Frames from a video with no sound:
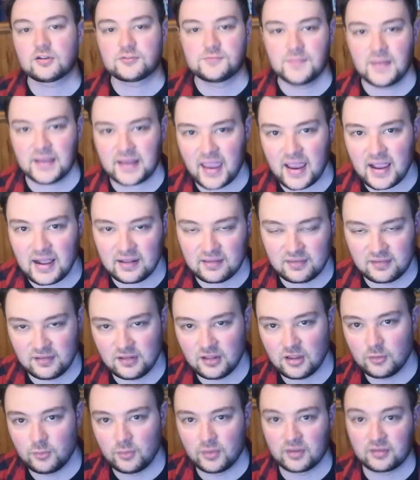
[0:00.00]
of
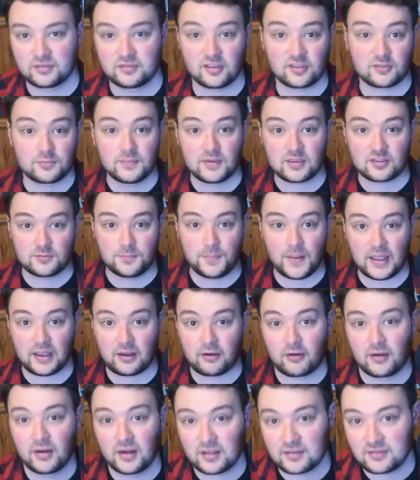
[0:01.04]
Mechagodzilla was dismissed by
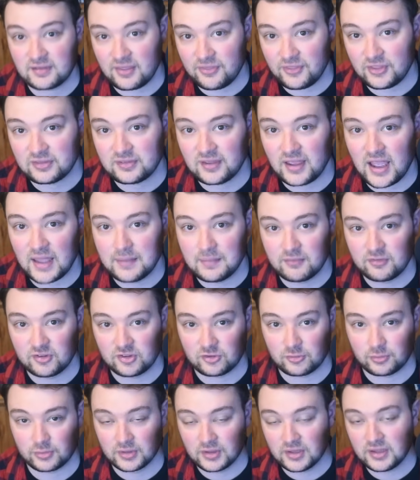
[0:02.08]
critics at the time of
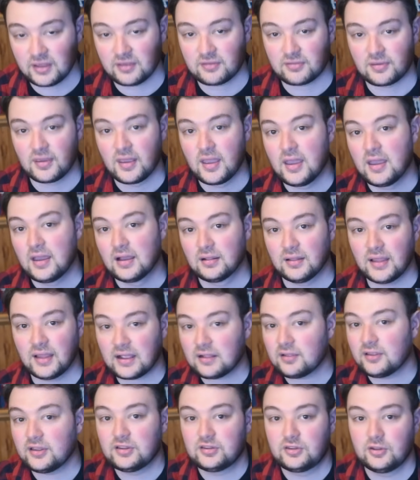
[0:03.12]
its release,
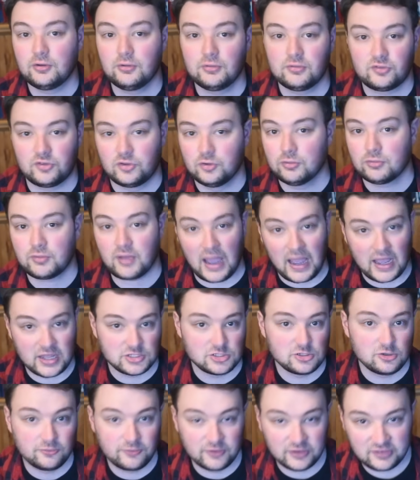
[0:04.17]
likely due to
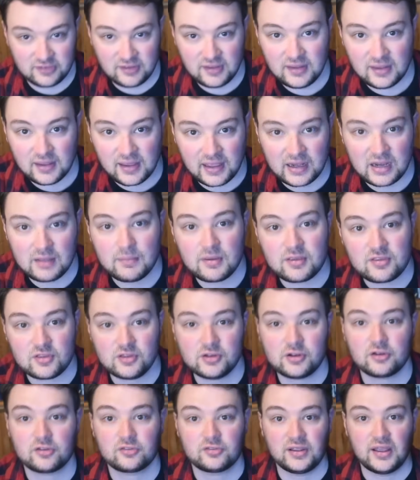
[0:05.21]
kaiju fatigue and a
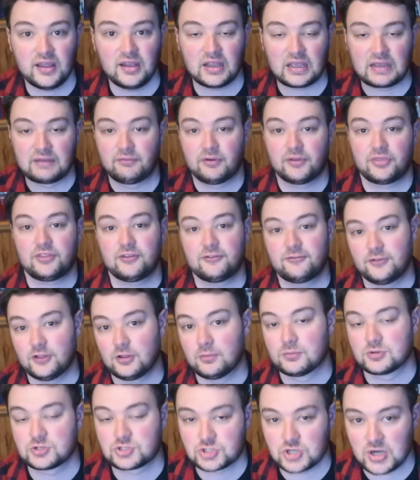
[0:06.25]
misunderstanding of what the film
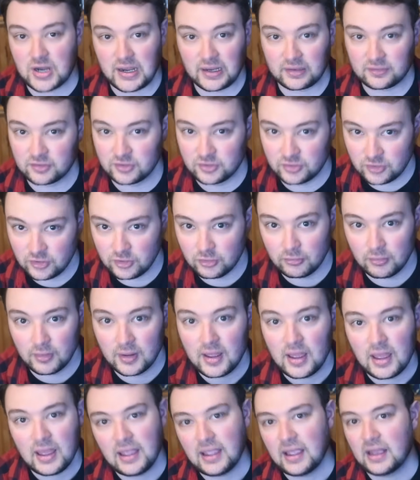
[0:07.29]
was trying to do.
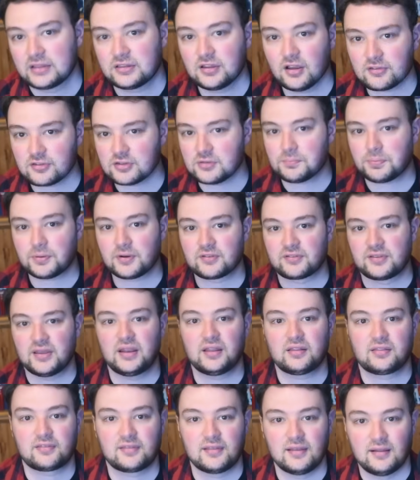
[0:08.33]
It doesn't present
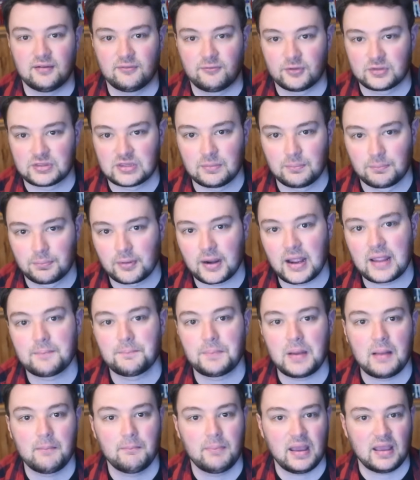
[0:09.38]
itself with the bright,
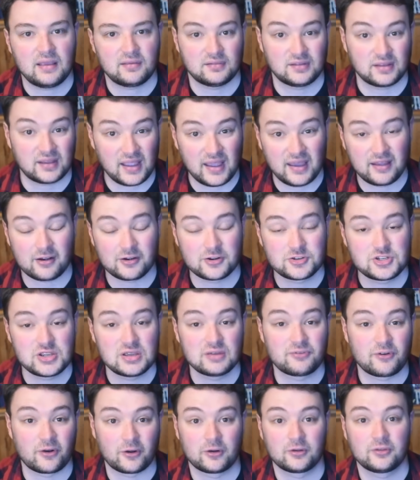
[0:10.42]
bombastic energy
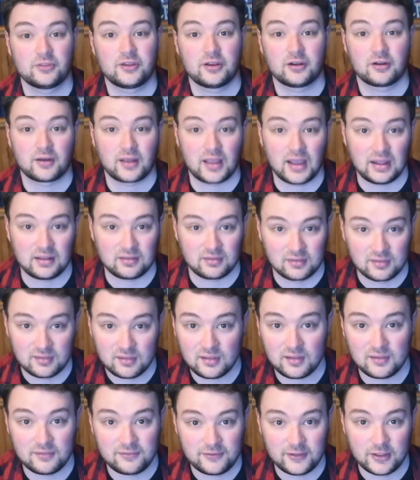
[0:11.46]
of earlier
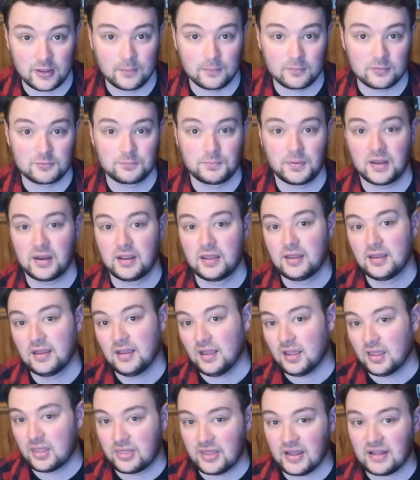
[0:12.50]
Godzilla films, but
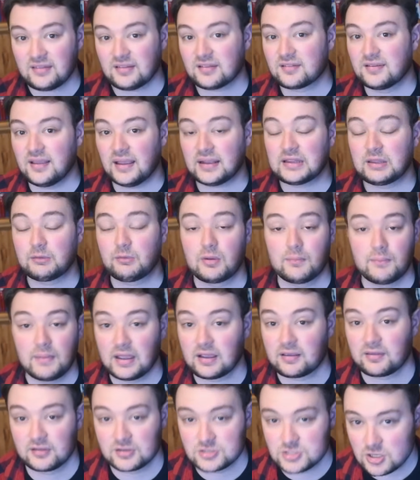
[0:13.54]
that's exactly what
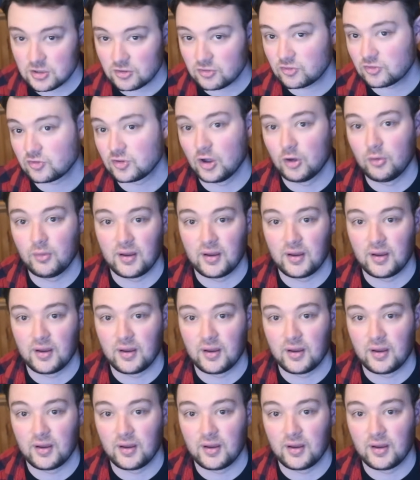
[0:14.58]
makes it just so